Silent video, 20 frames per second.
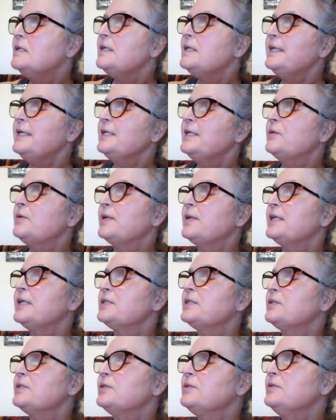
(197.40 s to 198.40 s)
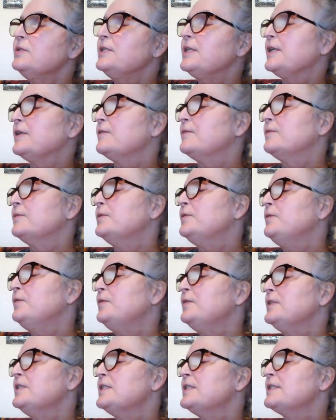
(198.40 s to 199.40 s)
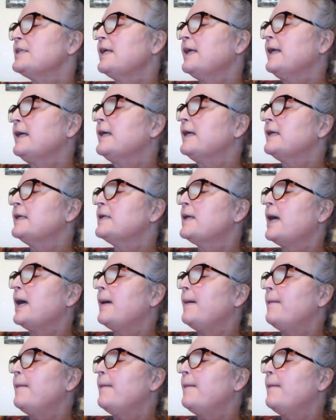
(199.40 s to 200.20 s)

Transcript: Anyway, it turned out Rufus had